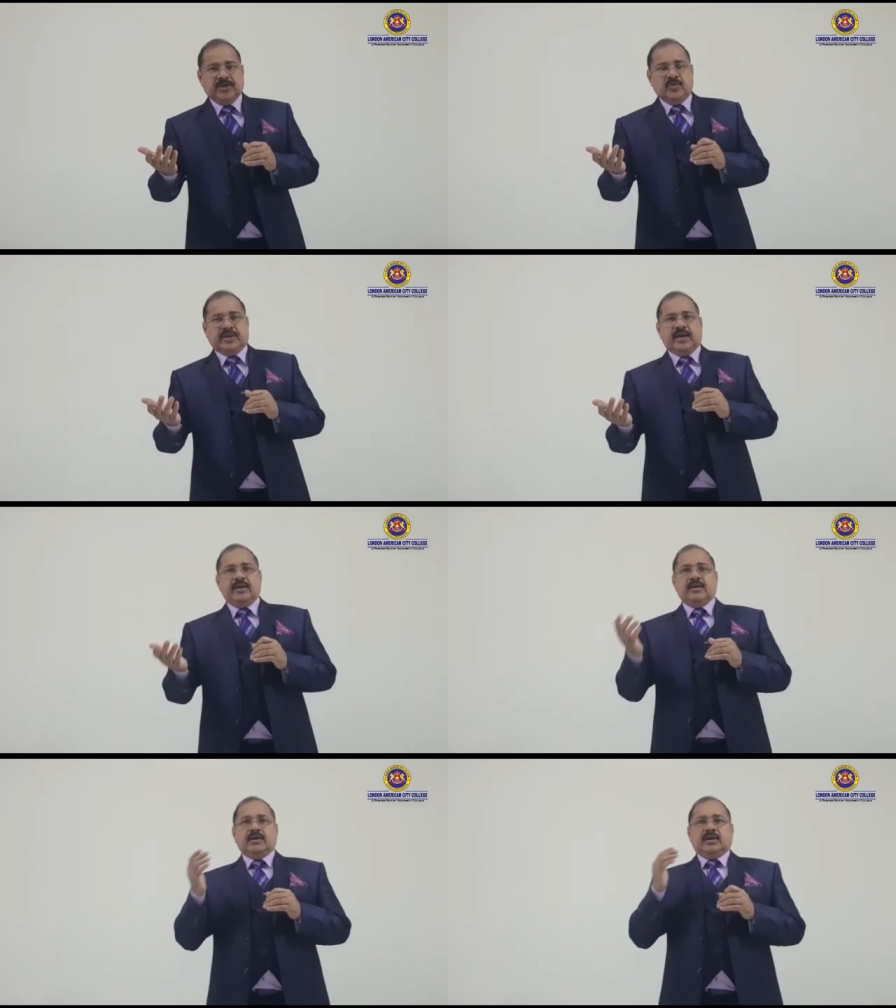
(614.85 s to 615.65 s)
We
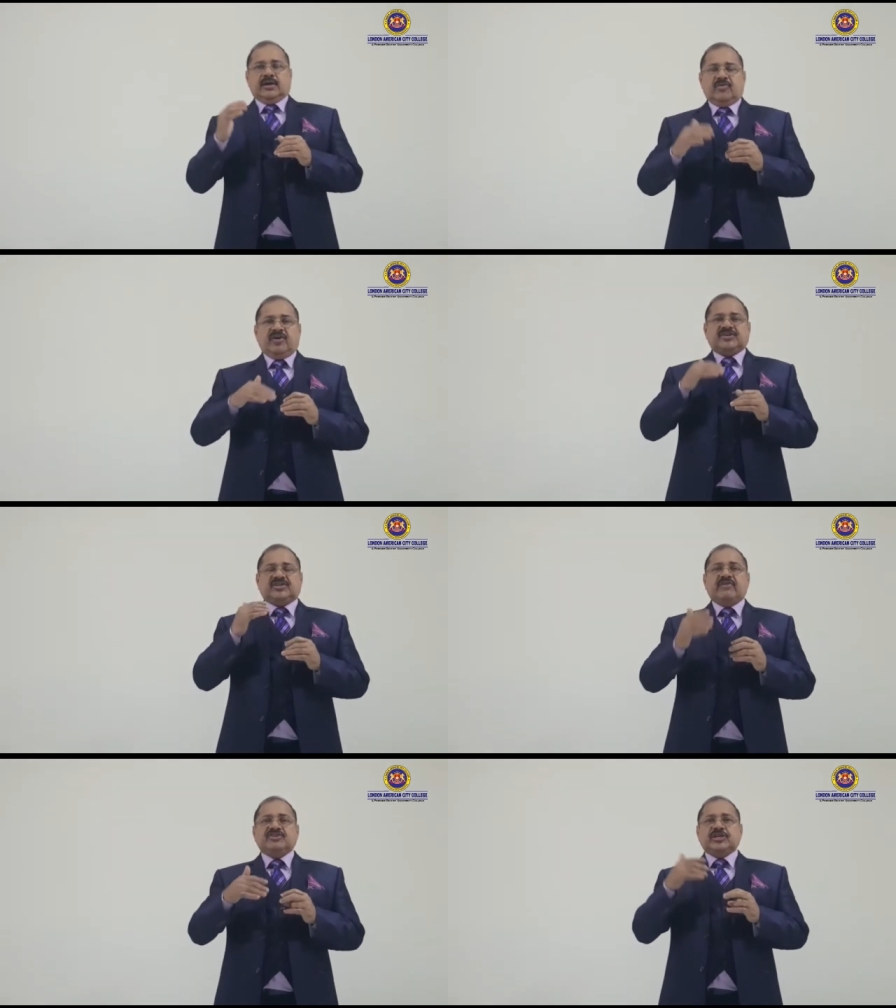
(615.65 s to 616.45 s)
can convert
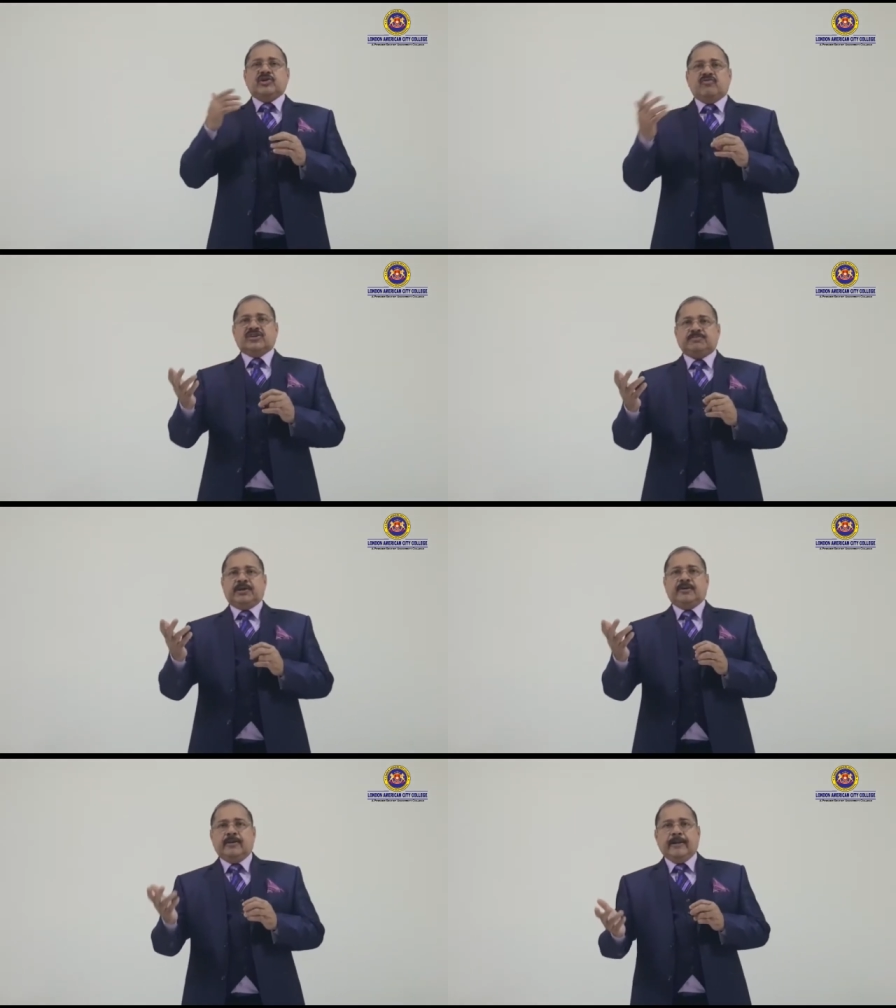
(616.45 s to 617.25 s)
savings into
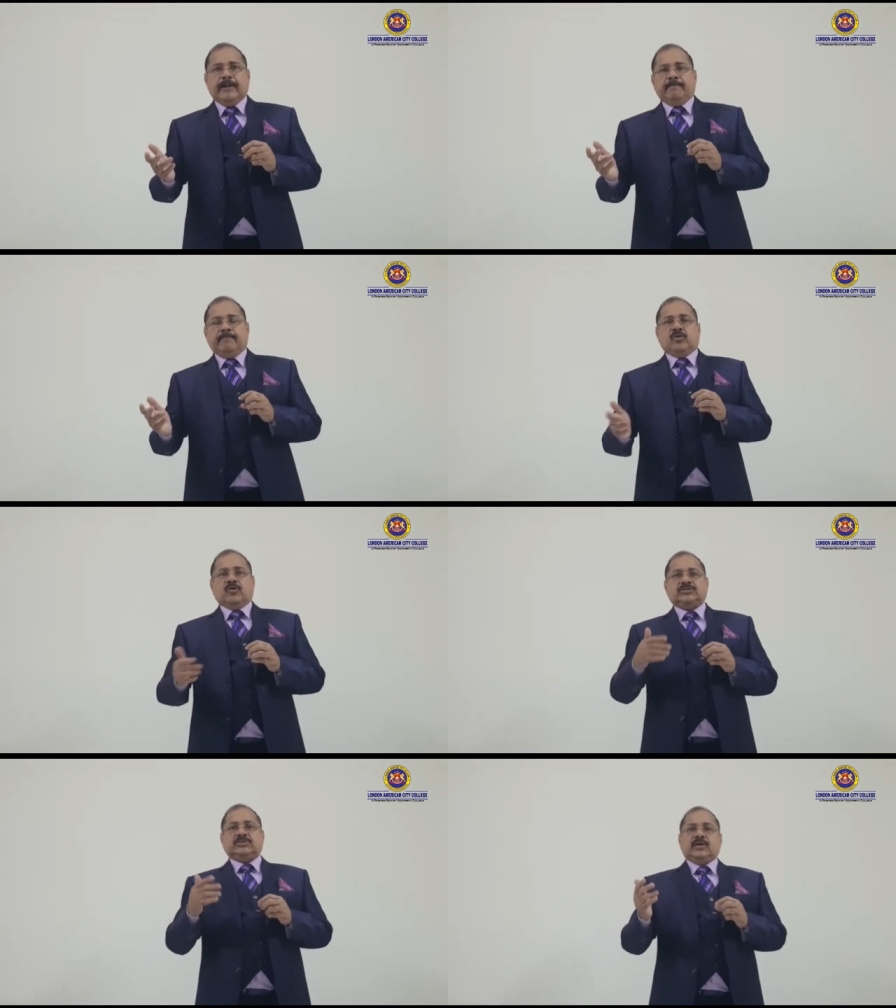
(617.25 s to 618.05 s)
investment
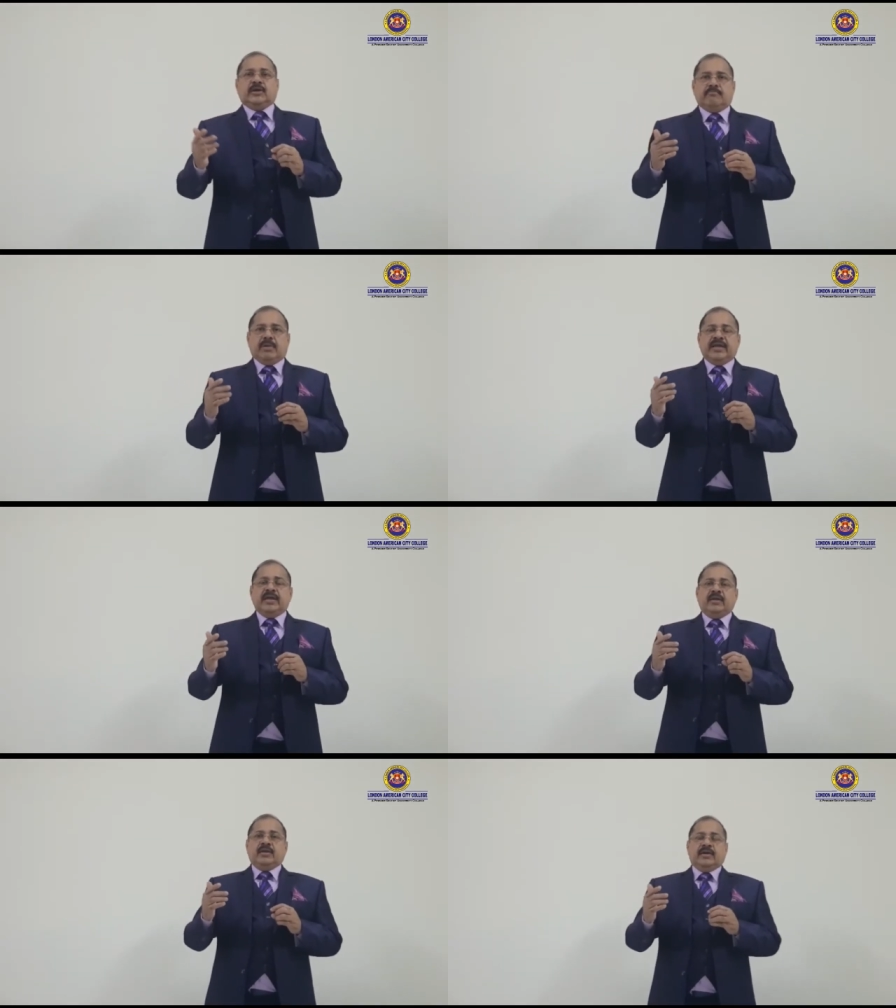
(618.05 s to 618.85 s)
because
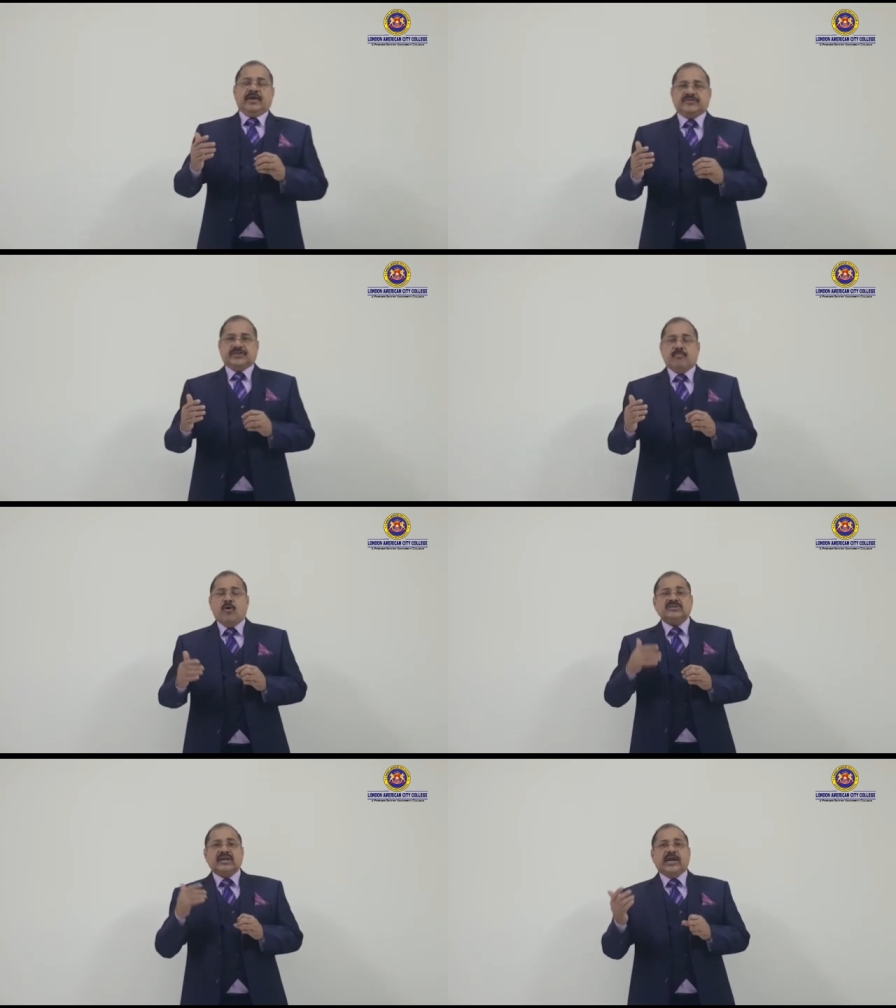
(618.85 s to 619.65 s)
money is the
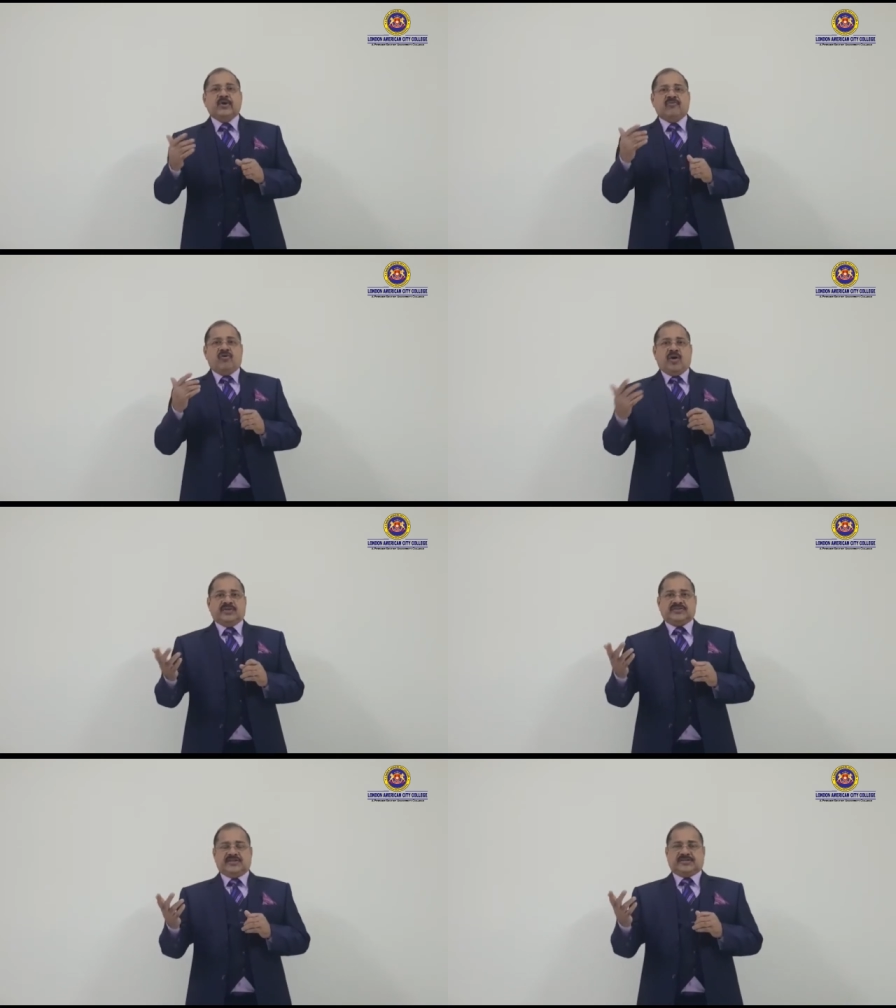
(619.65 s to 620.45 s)
most liquid of all
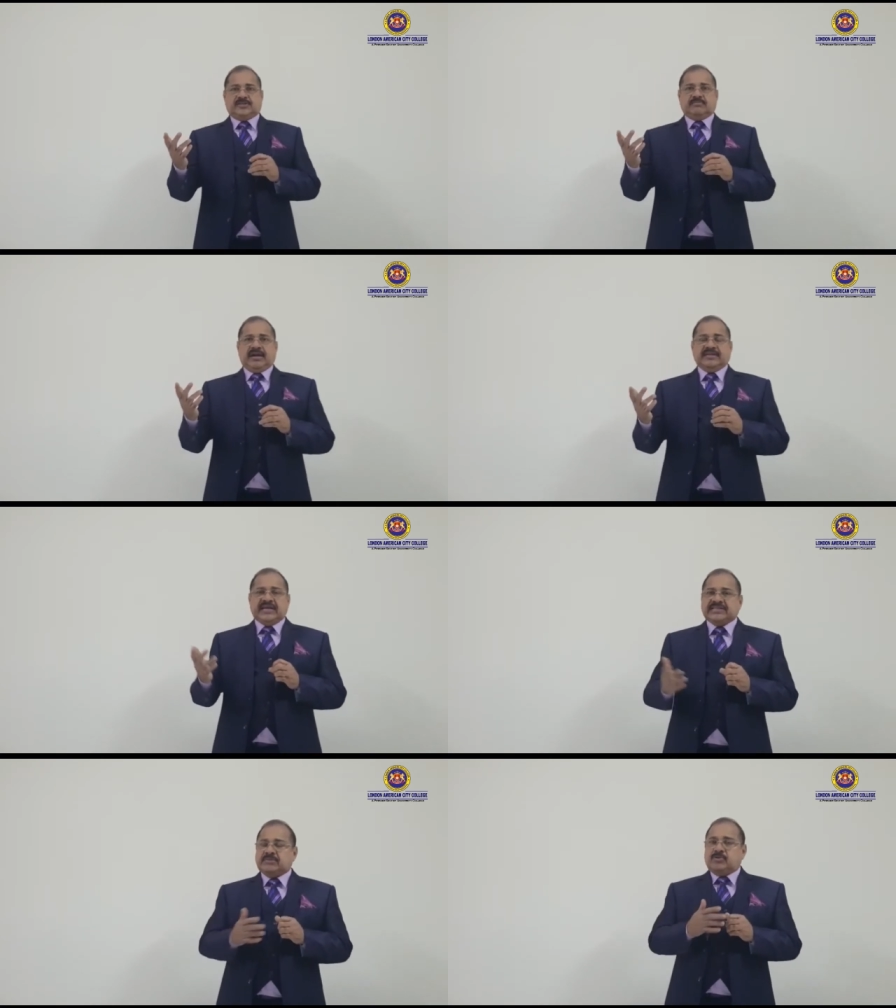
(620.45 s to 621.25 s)
assets. Money is
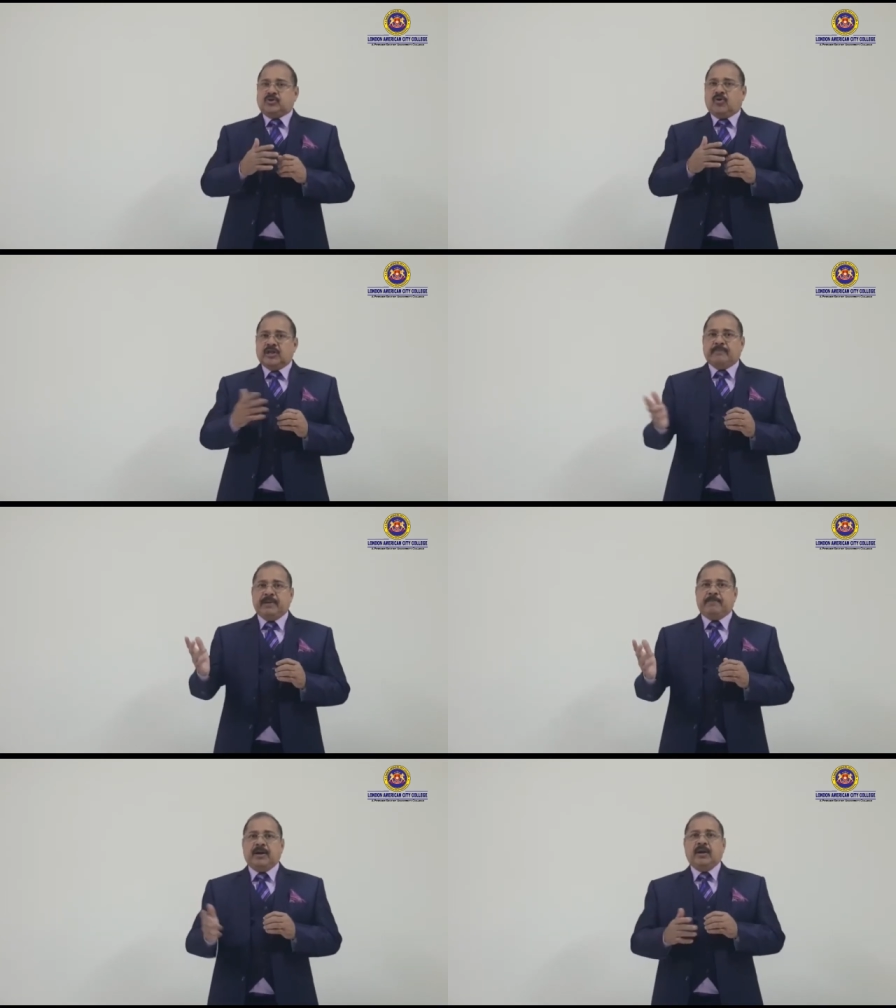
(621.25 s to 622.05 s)
accessible to all the
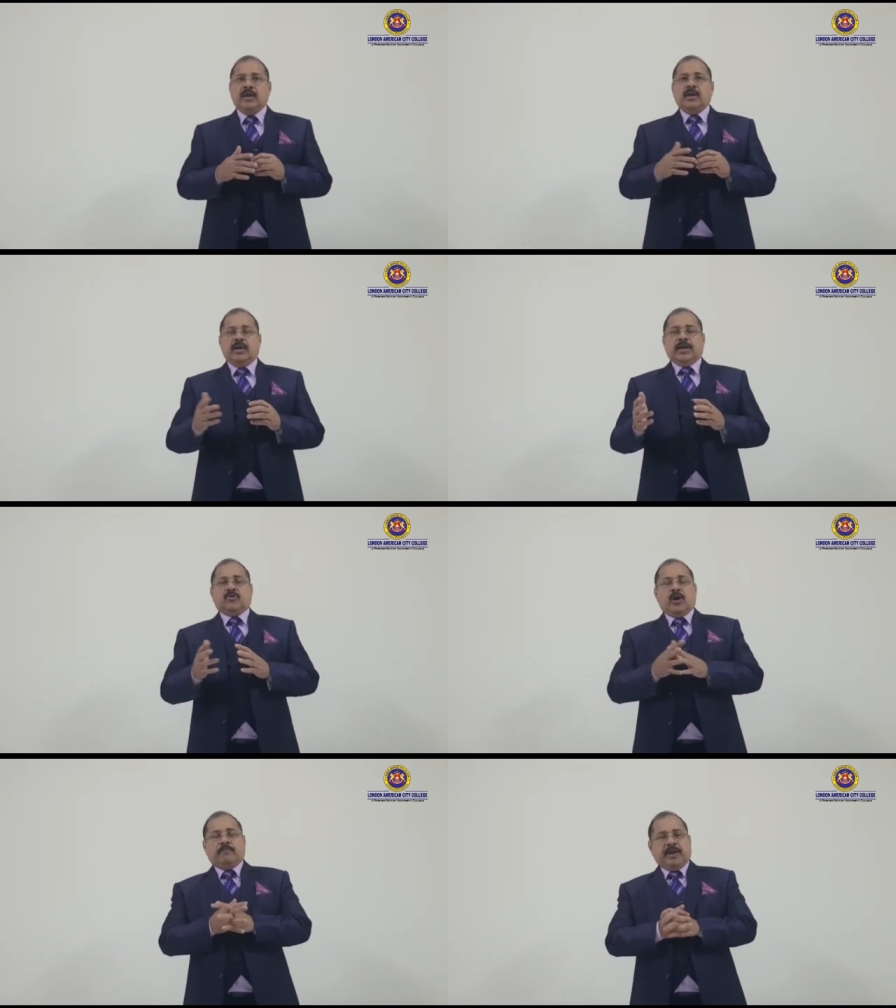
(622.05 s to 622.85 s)
people at
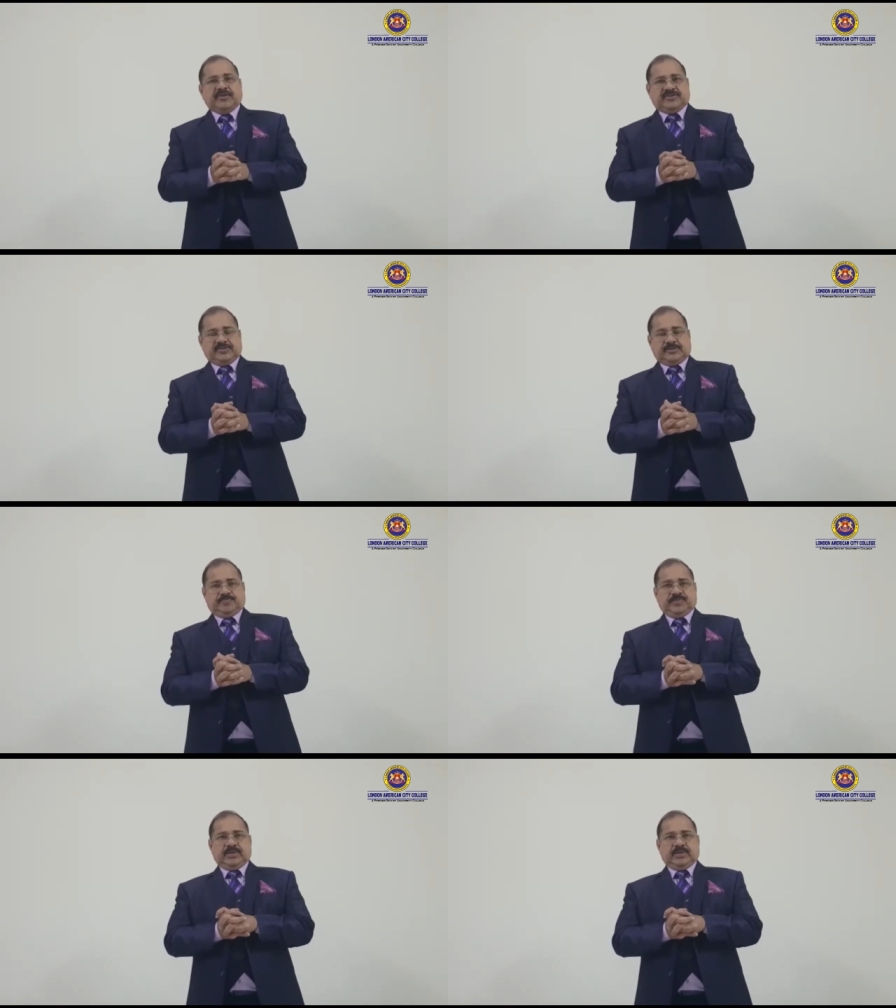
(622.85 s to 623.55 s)
all places.